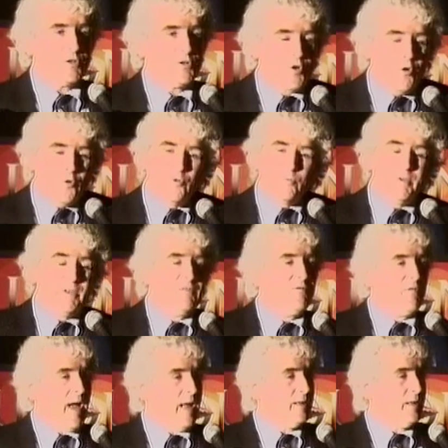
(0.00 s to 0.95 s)
total big
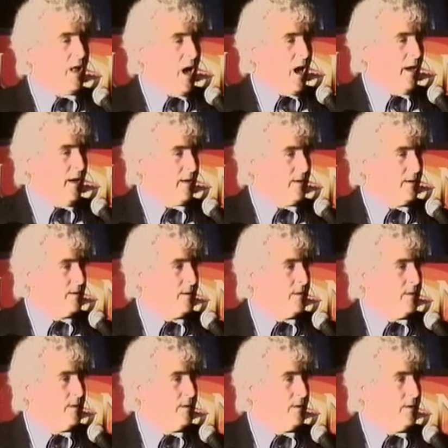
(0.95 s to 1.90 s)
fat lie.
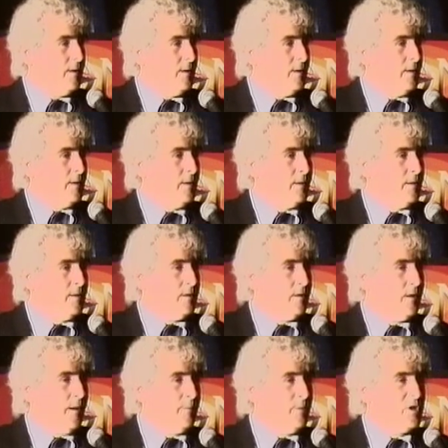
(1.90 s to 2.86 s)

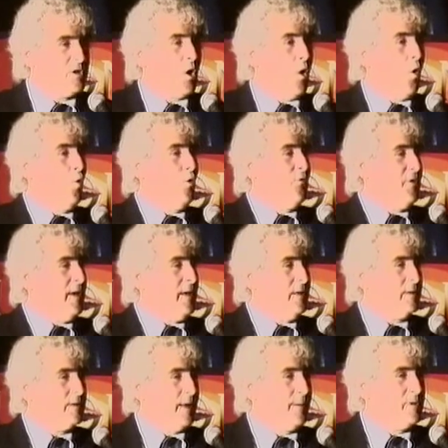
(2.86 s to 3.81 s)
This whole
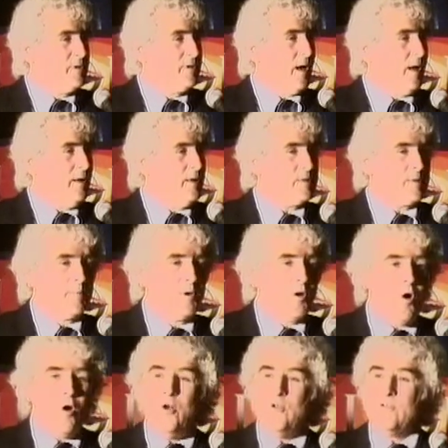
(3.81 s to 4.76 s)
thing that they've been telling us,
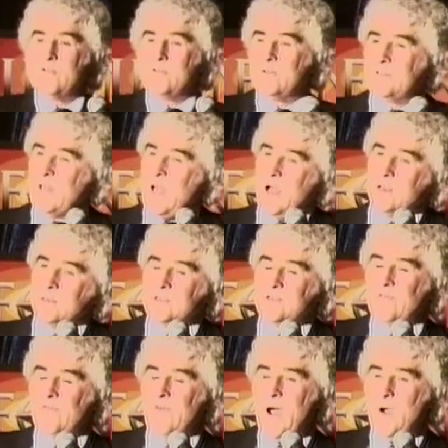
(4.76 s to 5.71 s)
all the
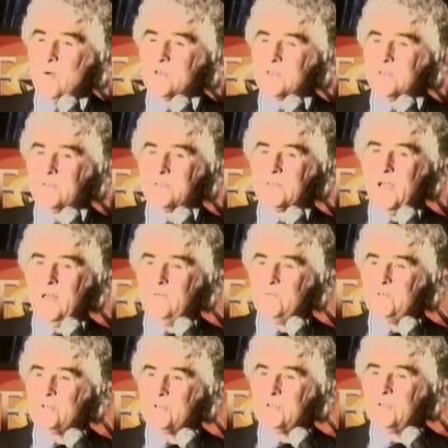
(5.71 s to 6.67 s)
thousands of hours on the
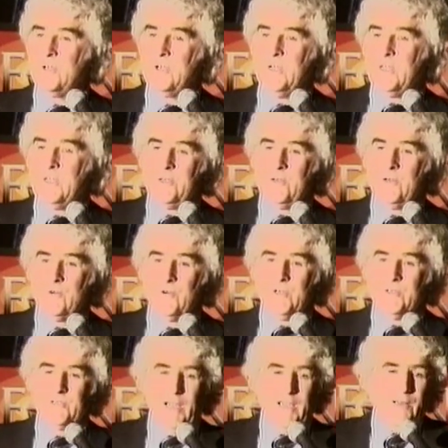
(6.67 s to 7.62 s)
television,
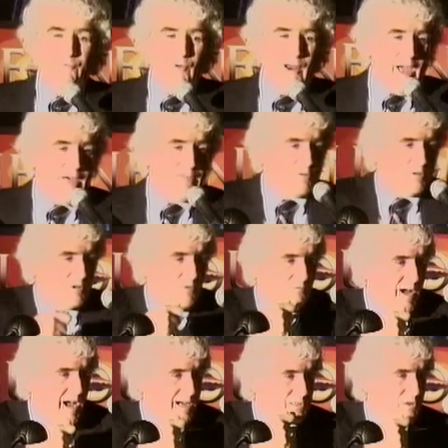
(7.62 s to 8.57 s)
Dan Rather in the
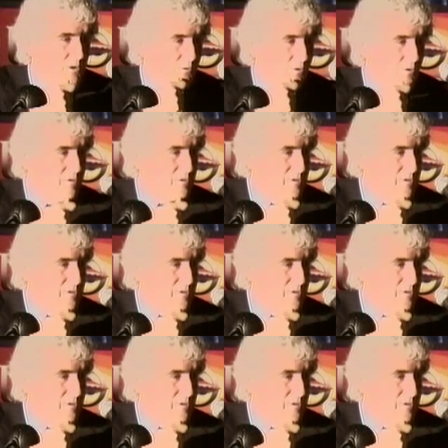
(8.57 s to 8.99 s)
foxholes